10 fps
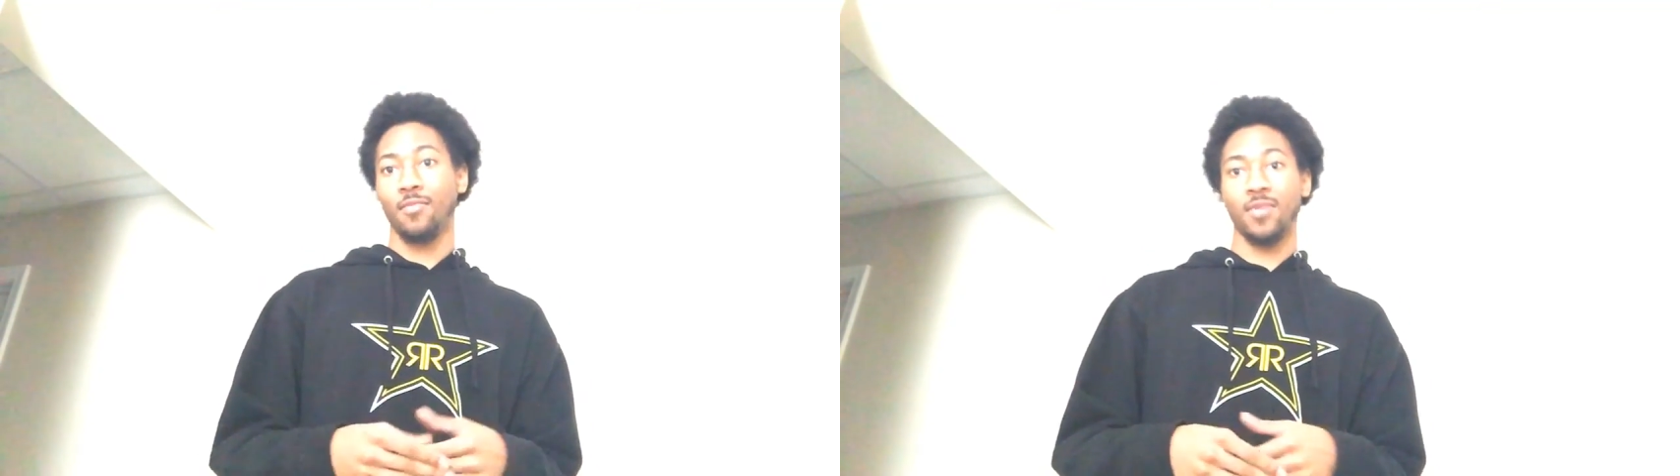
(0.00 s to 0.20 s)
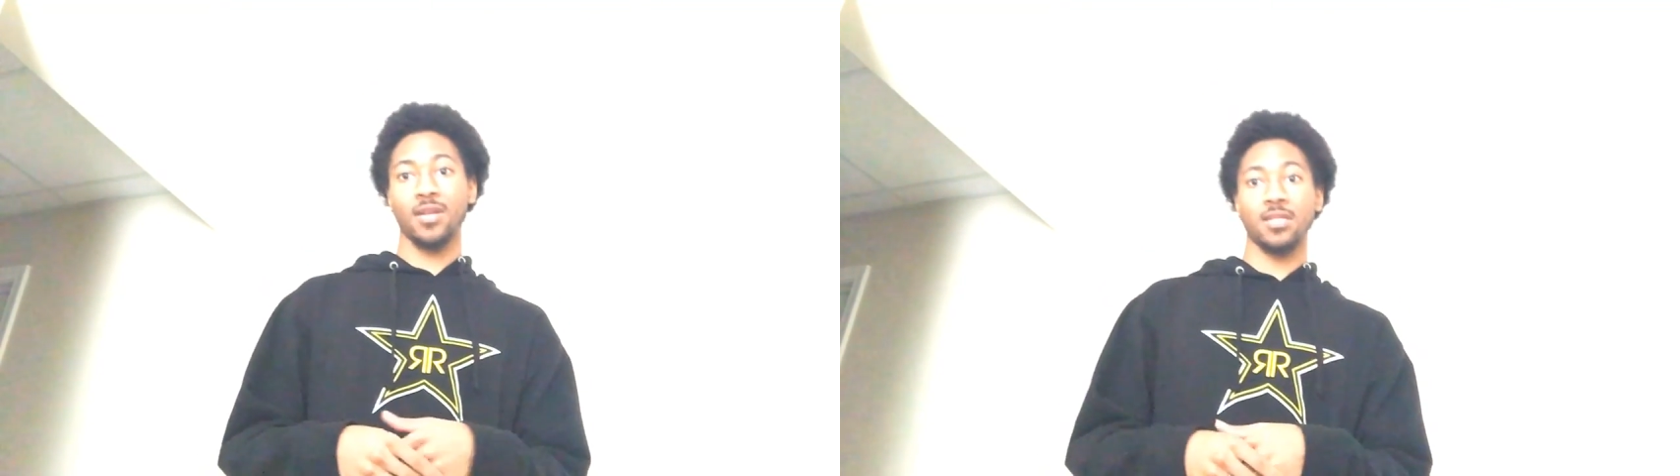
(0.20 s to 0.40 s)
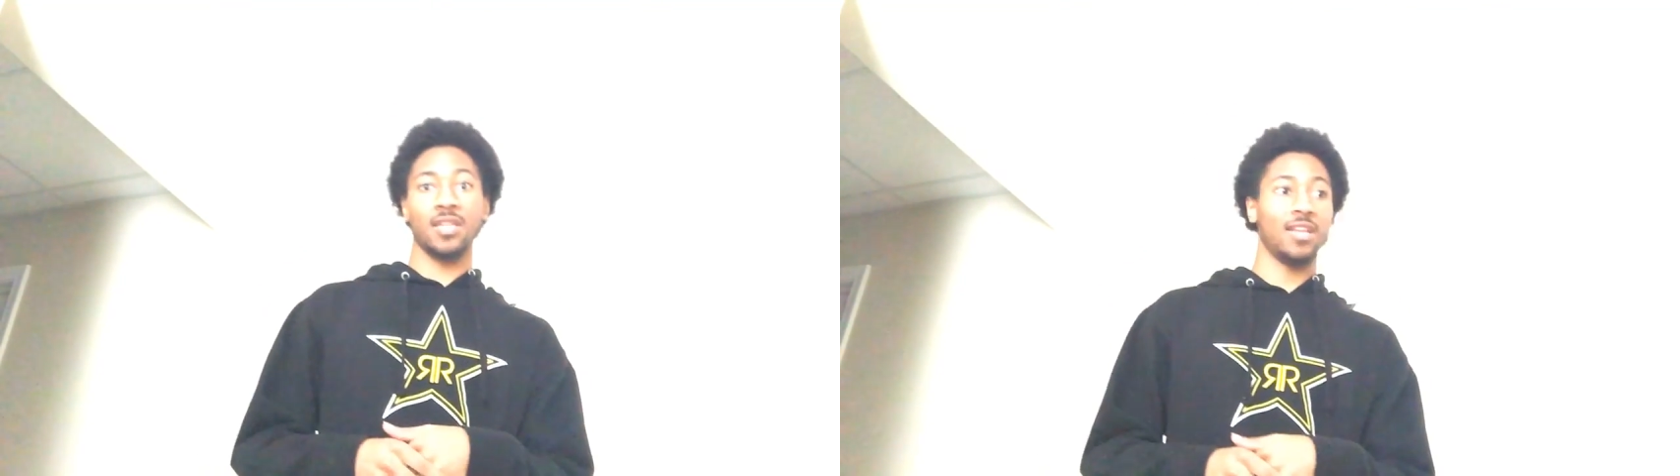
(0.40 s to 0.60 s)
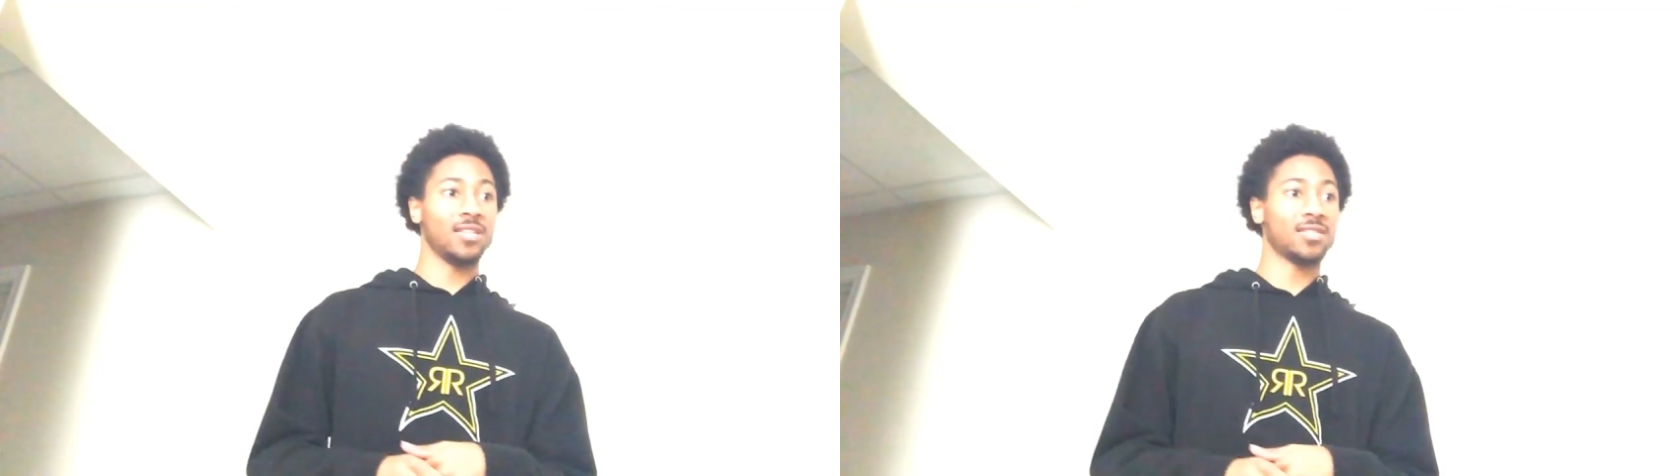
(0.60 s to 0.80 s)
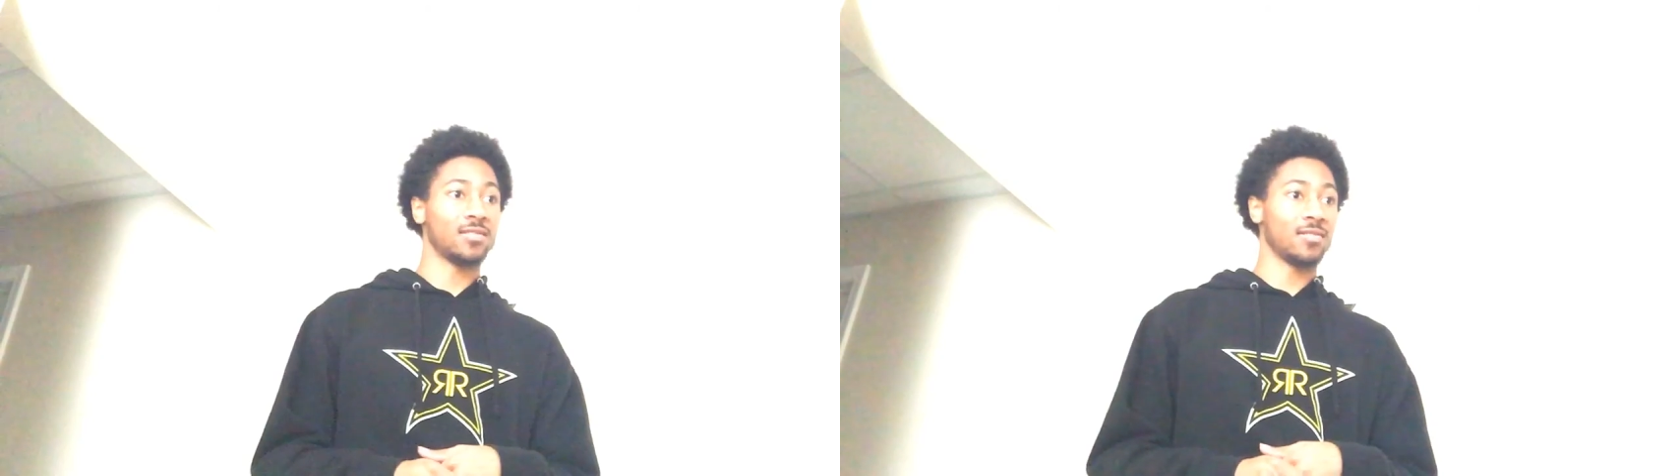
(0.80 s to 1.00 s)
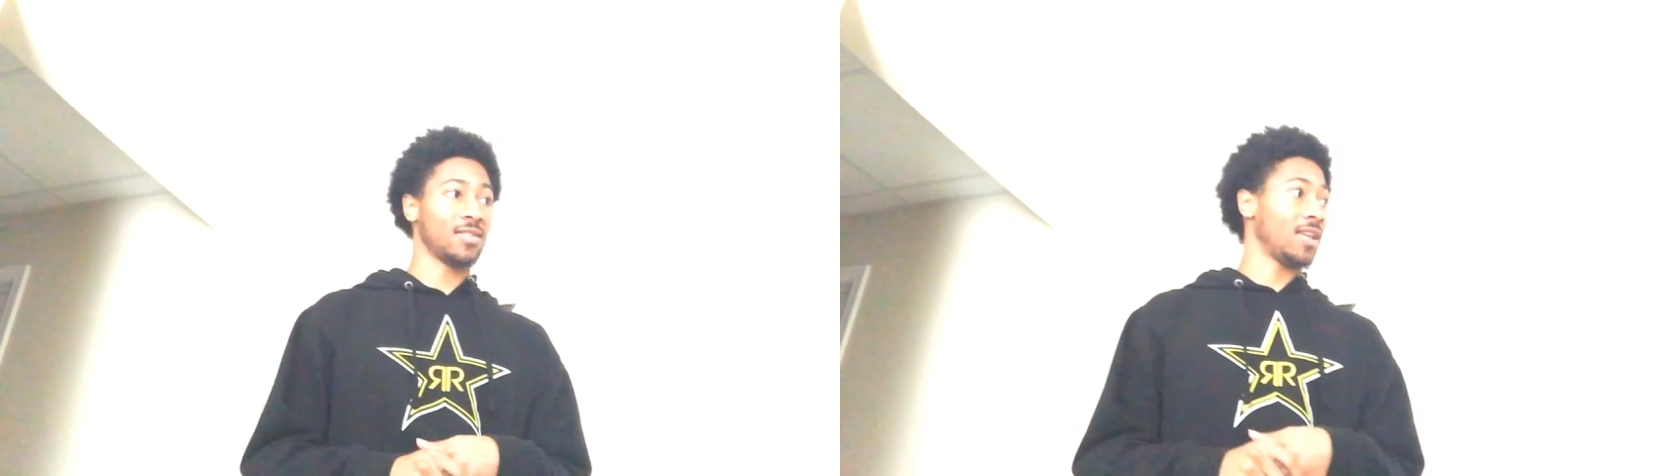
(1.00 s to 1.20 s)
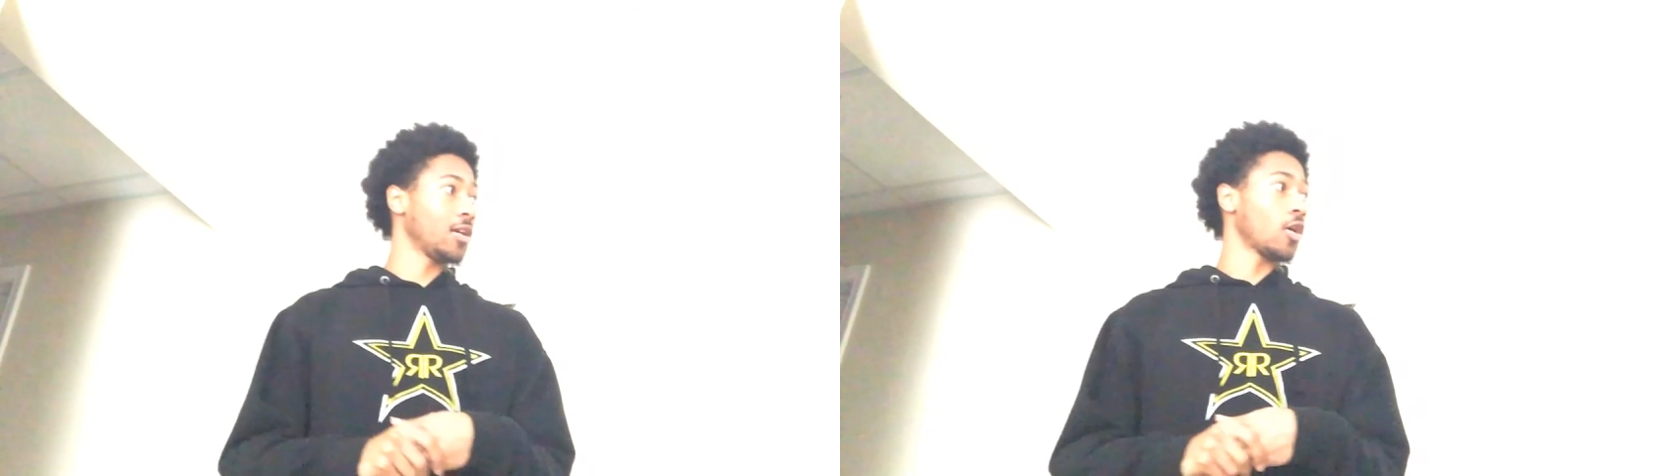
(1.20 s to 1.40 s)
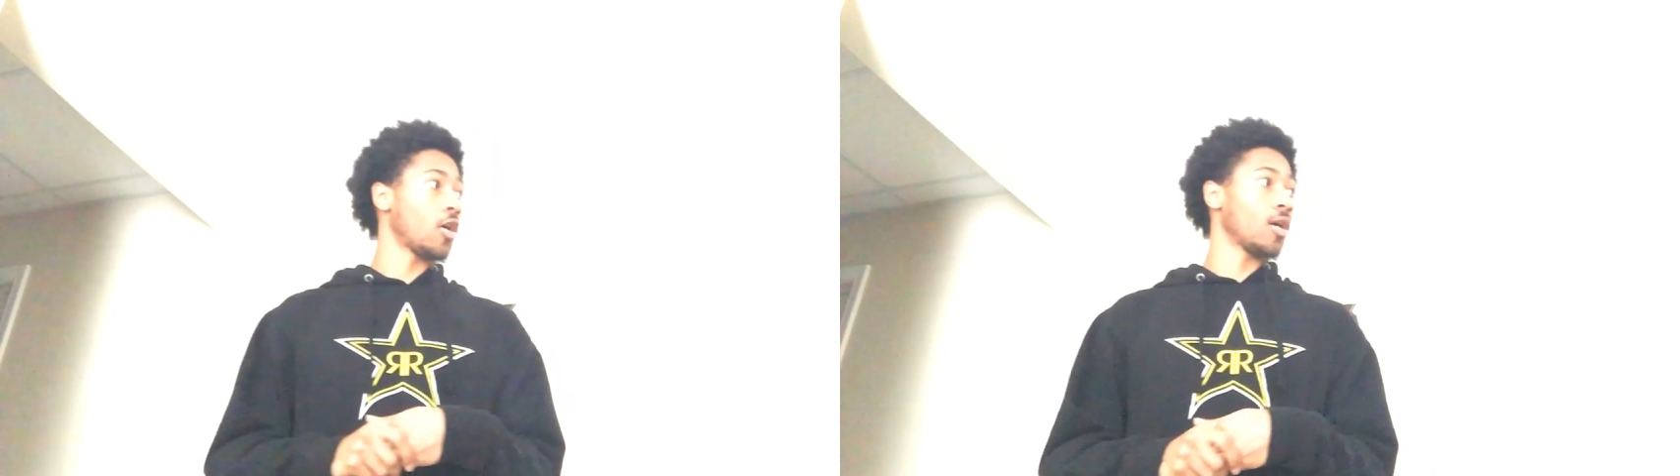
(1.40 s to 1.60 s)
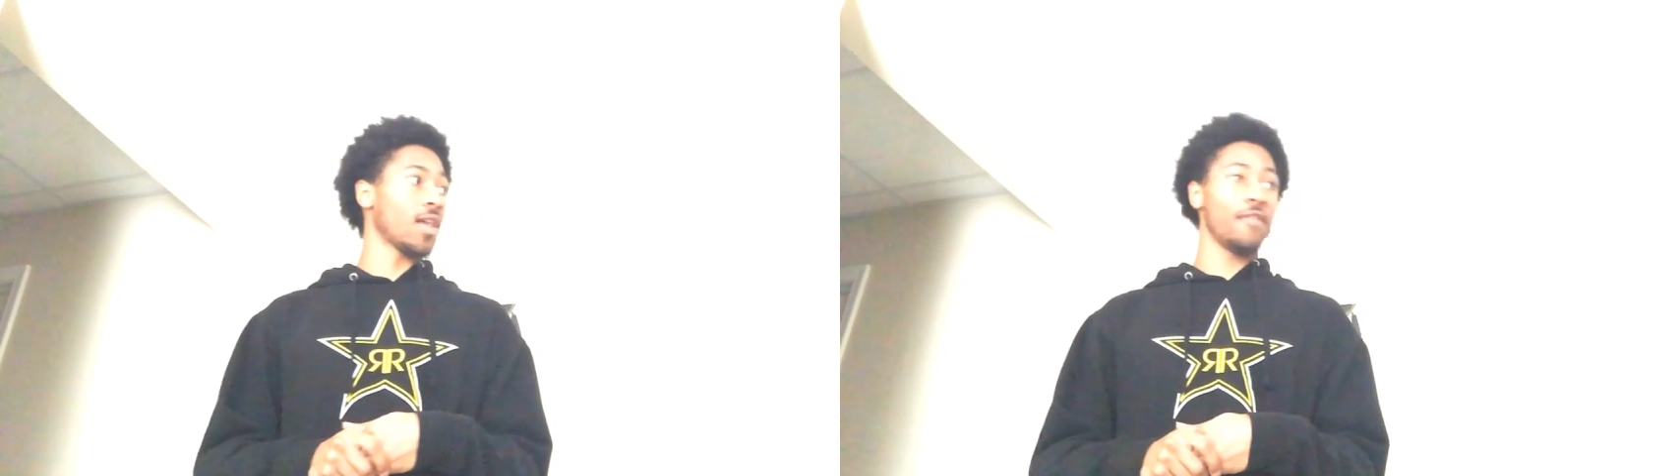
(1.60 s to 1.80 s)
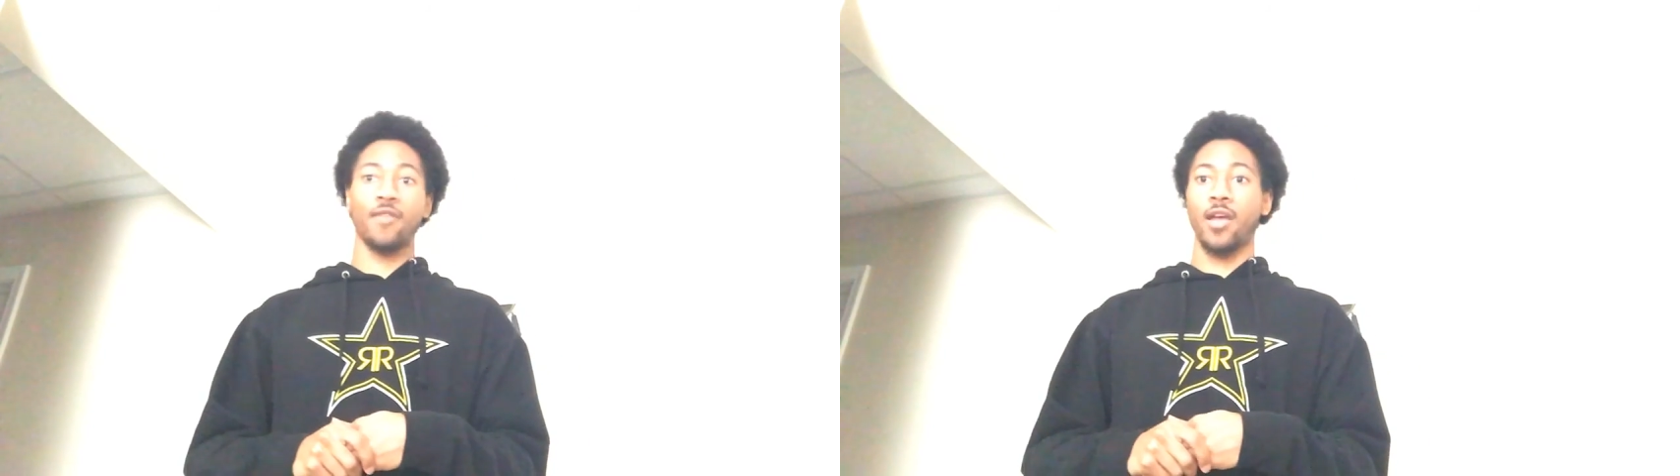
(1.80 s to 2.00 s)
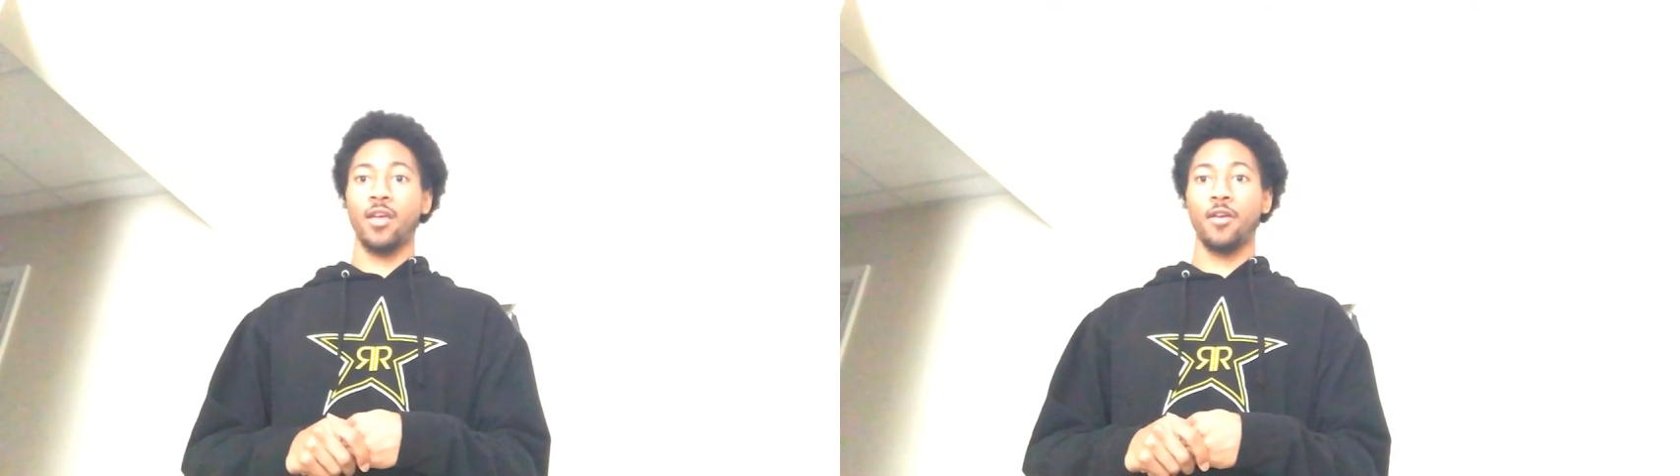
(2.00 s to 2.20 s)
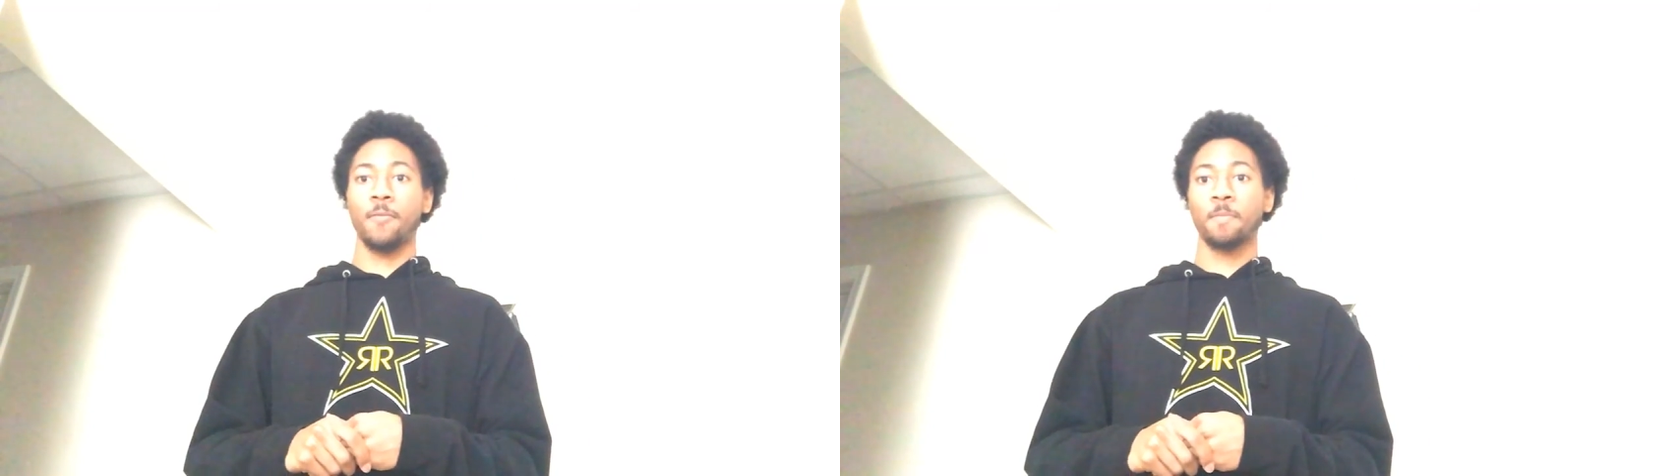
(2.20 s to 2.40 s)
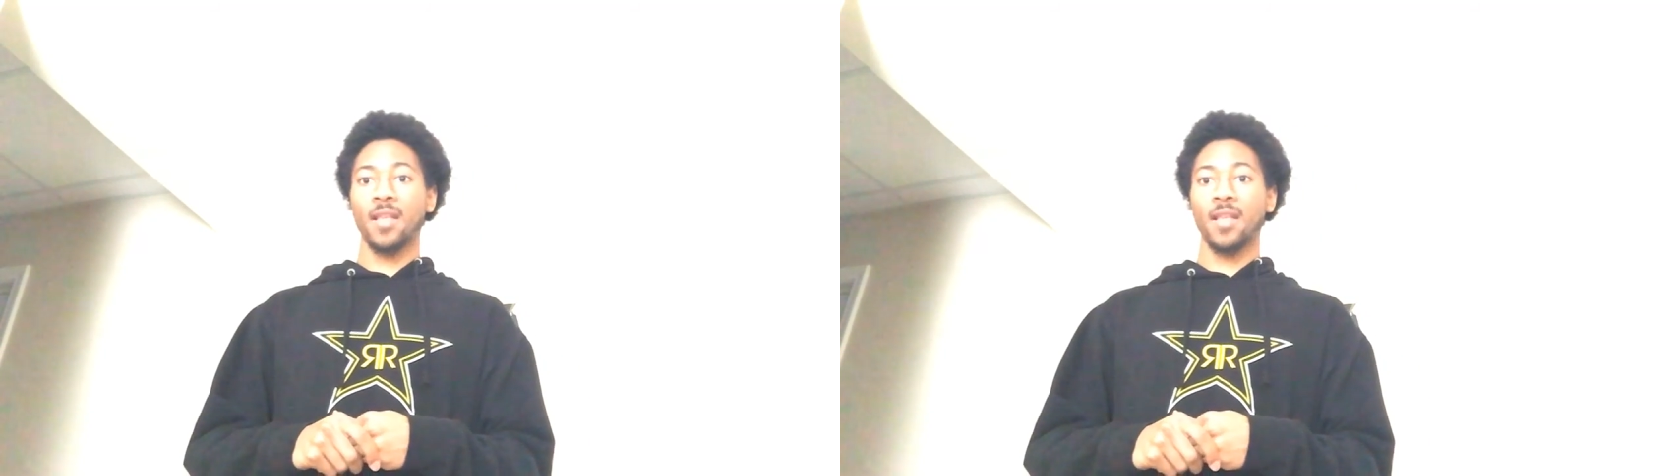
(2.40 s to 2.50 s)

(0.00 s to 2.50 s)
because in this thing called life right here,